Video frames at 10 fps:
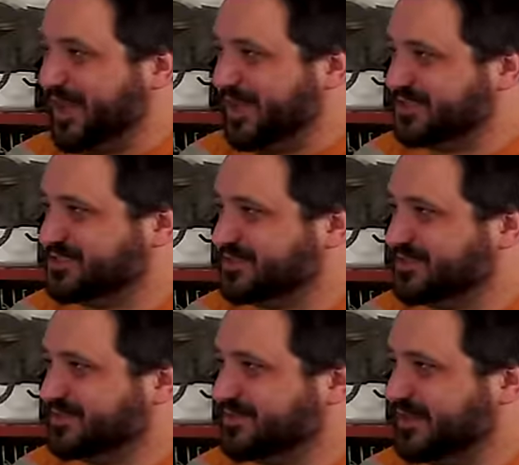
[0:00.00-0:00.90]
Paige.
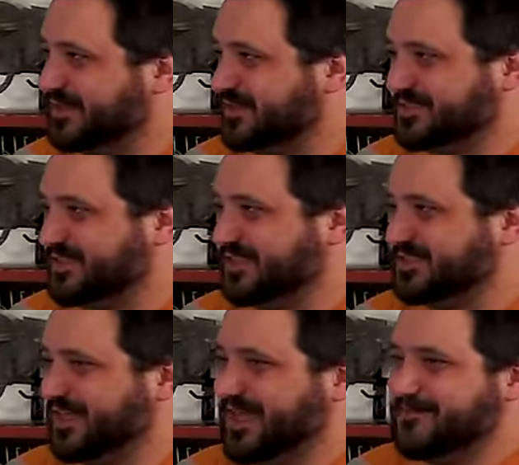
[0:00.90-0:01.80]
They
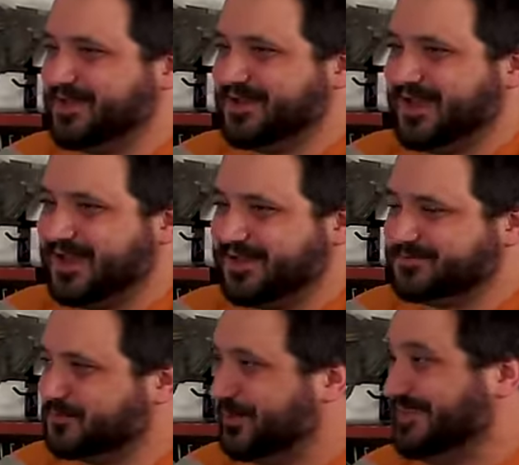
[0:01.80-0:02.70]
him and